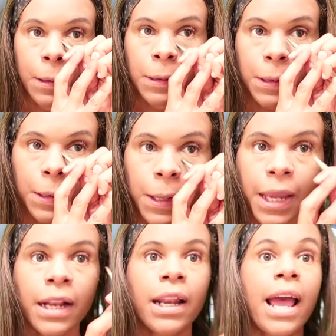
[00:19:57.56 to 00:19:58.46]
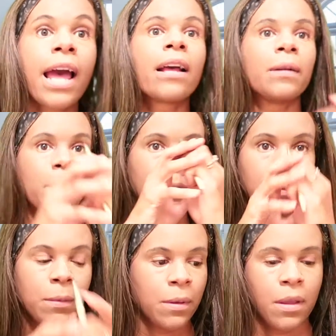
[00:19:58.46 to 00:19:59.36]
just like that.
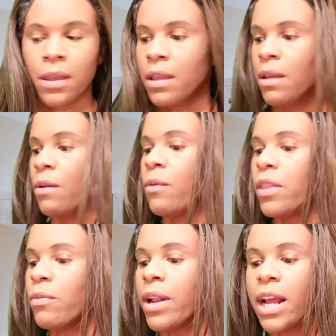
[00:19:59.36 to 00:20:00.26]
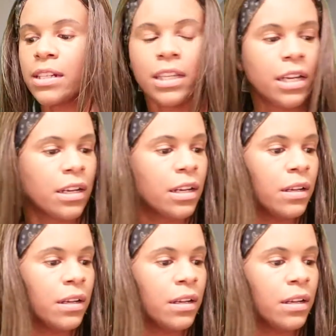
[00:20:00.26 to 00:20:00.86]
with what I took